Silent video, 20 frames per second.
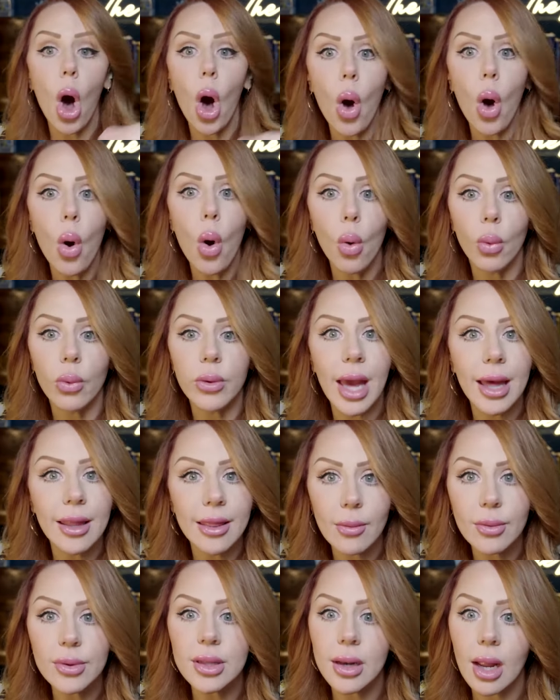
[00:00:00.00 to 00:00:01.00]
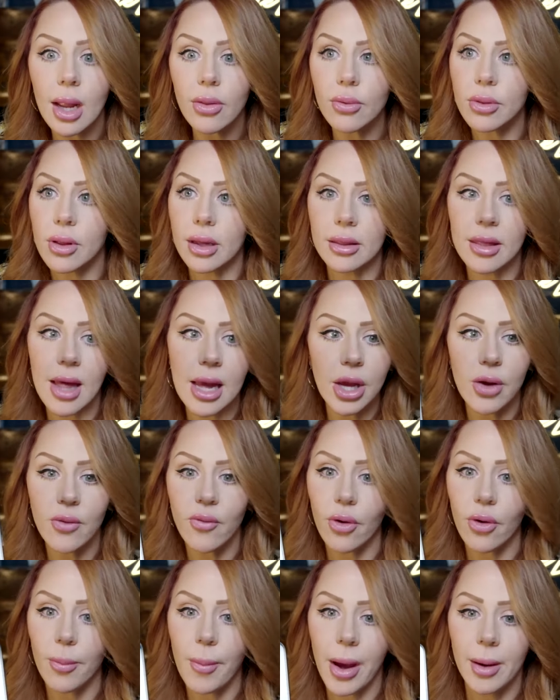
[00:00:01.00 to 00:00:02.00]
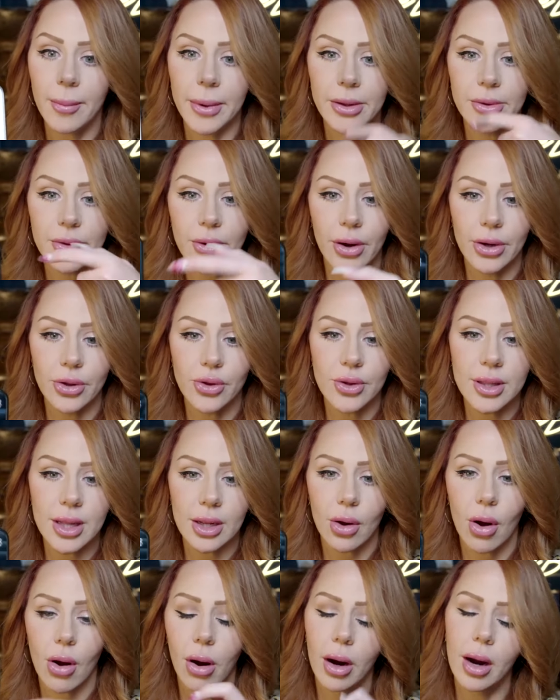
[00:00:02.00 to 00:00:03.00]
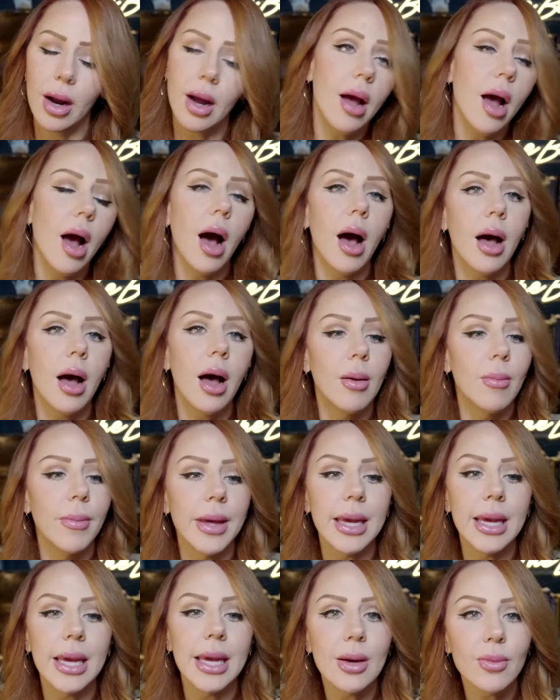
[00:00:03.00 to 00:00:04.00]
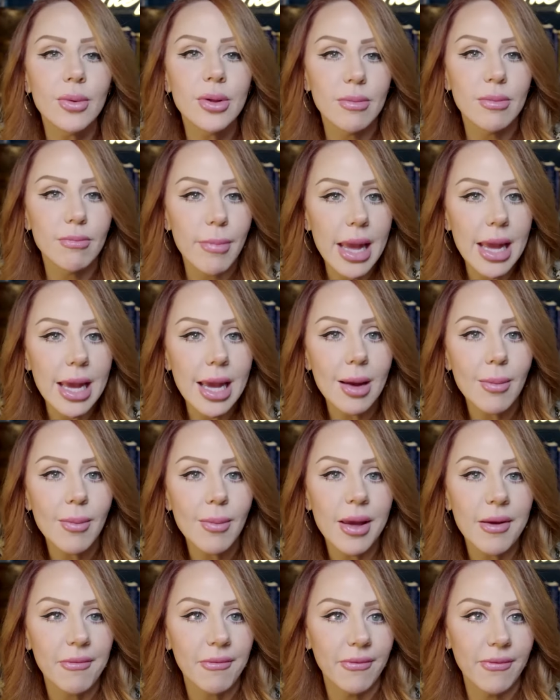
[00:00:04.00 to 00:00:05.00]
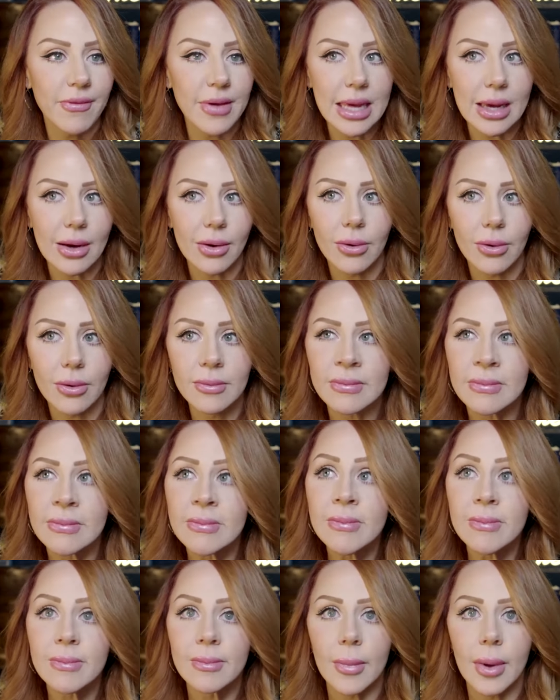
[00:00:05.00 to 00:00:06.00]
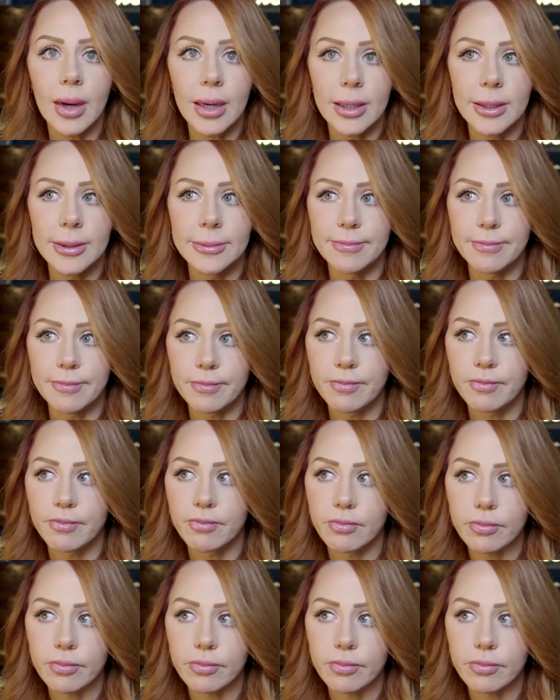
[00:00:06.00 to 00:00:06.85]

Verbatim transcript: Oh, yeah, that was another thing. Thank you for reminding me. Sorry, just said car. Um, he was making me feel, um,